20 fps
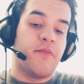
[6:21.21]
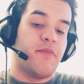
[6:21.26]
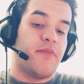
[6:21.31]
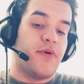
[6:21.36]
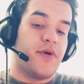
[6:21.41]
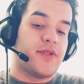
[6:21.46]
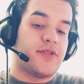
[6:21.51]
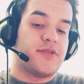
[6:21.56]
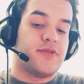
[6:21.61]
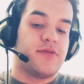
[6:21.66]

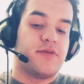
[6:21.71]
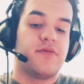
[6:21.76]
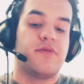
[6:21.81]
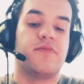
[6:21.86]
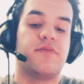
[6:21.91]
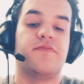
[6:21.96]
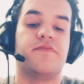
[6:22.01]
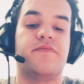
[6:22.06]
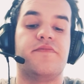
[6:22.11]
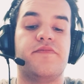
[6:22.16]
but
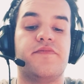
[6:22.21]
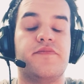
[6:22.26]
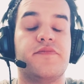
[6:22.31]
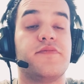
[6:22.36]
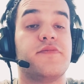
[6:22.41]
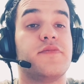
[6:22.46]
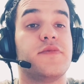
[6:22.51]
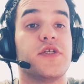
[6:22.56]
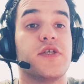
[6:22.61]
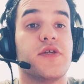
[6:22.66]

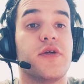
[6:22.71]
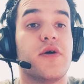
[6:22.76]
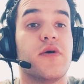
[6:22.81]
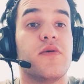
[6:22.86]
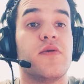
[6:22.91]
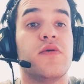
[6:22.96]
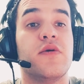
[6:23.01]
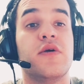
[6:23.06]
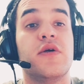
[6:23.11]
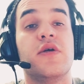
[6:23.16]
you
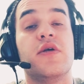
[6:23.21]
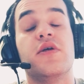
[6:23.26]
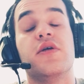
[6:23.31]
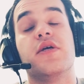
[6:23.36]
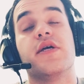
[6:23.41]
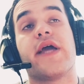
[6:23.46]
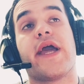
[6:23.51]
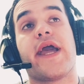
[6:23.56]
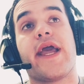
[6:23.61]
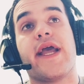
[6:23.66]
know,
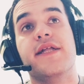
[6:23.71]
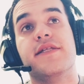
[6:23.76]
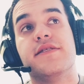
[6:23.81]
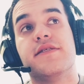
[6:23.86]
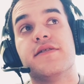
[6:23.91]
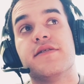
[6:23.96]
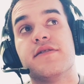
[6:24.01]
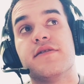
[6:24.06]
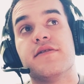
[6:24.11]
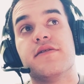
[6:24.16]

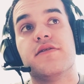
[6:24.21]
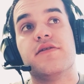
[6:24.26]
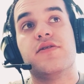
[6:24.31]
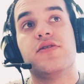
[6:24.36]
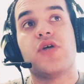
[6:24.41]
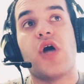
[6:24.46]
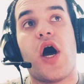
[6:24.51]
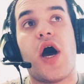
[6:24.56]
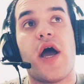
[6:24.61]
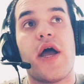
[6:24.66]
it's
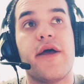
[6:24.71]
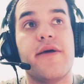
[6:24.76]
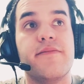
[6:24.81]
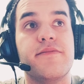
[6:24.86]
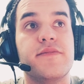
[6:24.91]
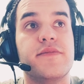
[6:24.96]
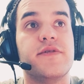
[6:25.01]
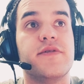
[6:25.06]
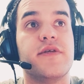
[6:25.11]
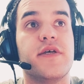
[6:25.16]

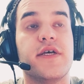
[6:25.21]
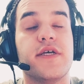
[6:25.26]
times.